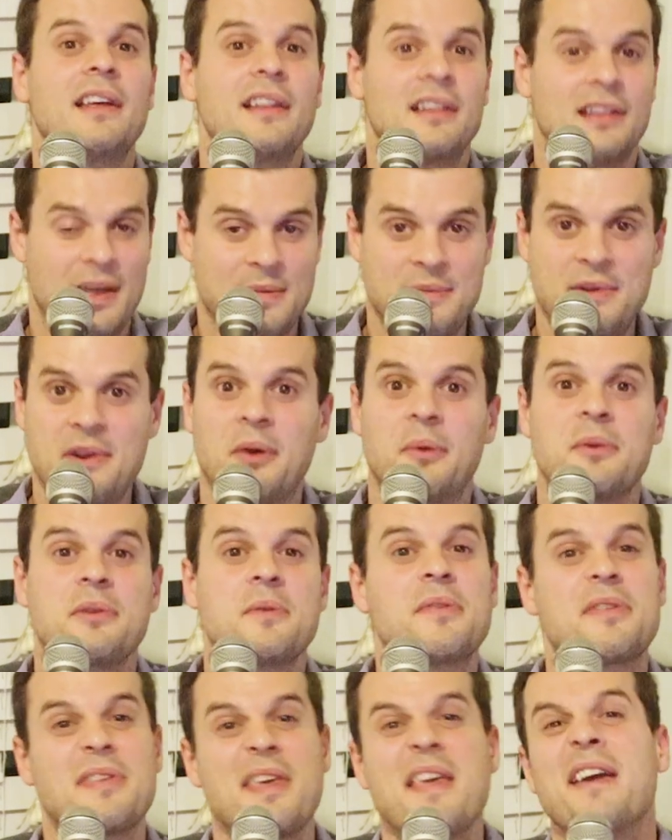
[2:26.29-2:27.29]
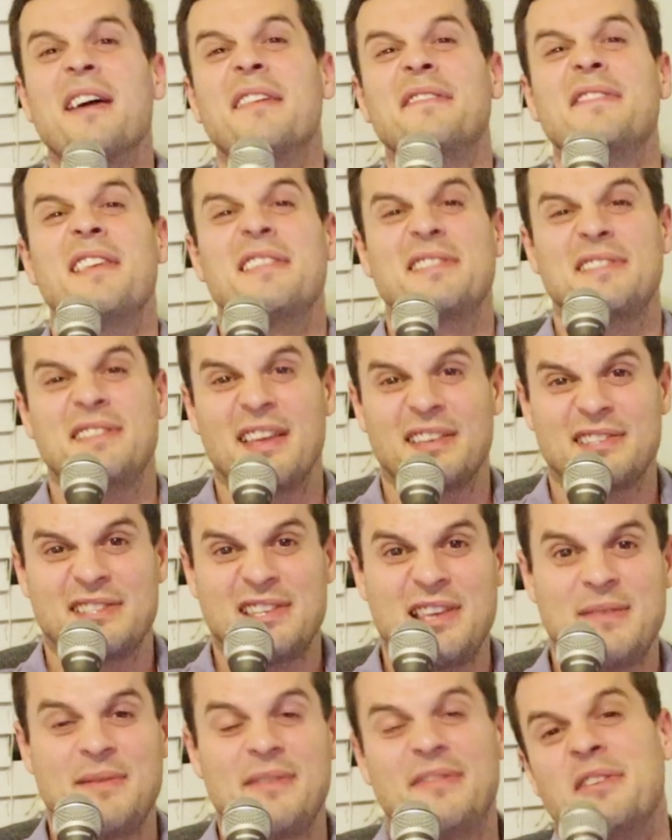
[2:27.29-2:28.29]
Let me know what you think of this Knicks
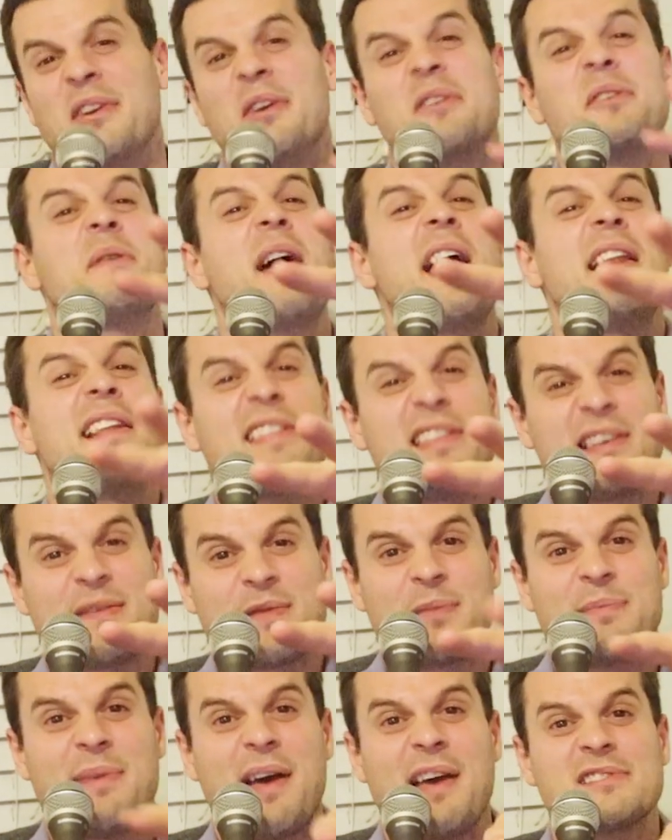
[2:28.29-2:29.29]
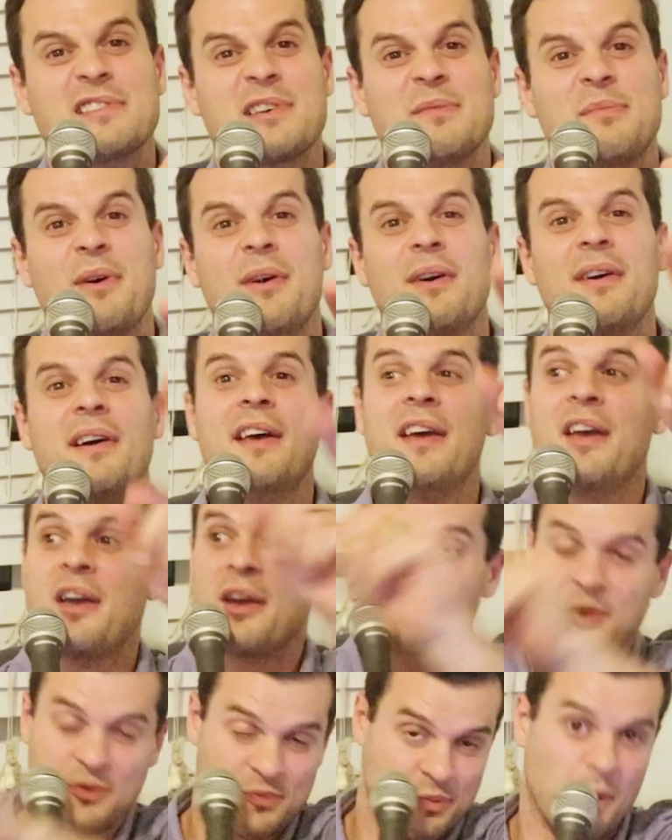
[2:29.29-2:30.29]
team. If you don't know anything about basketball,
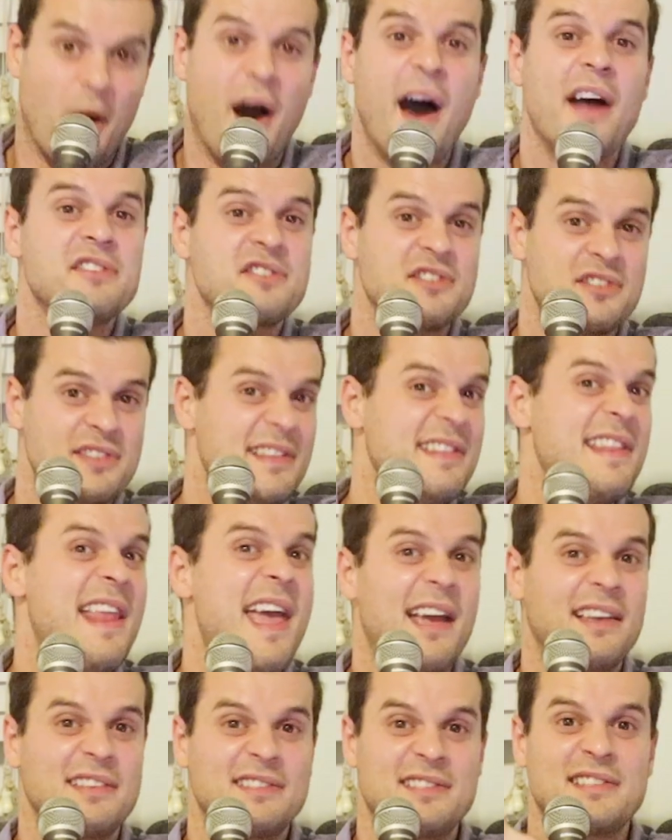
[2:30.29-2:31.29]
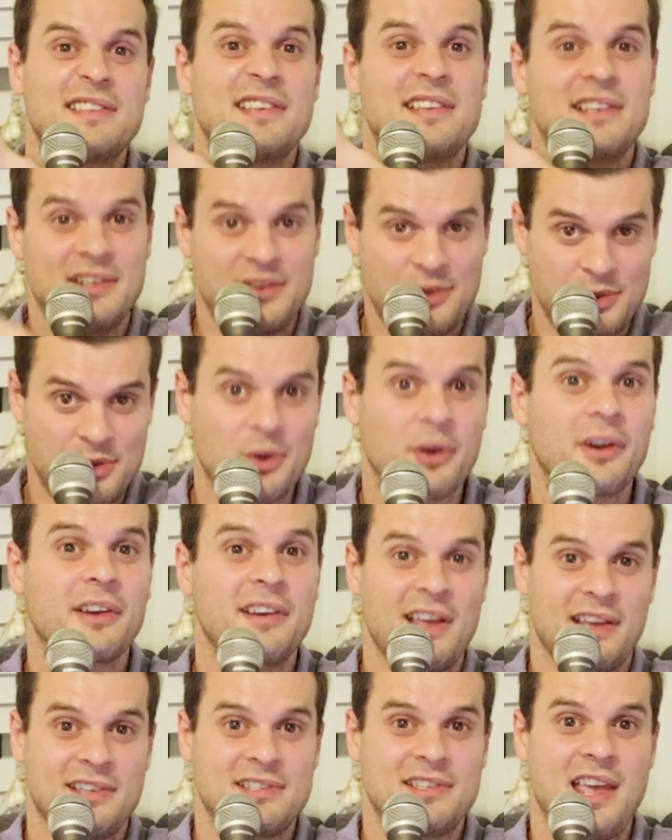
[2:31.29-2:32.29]
watch the next New York
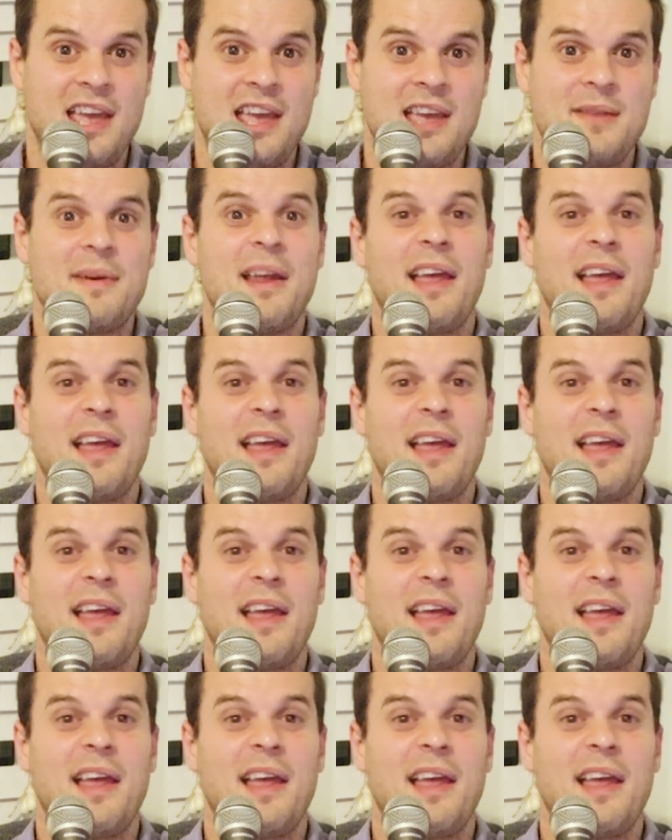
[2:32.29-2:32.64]
Knicks game.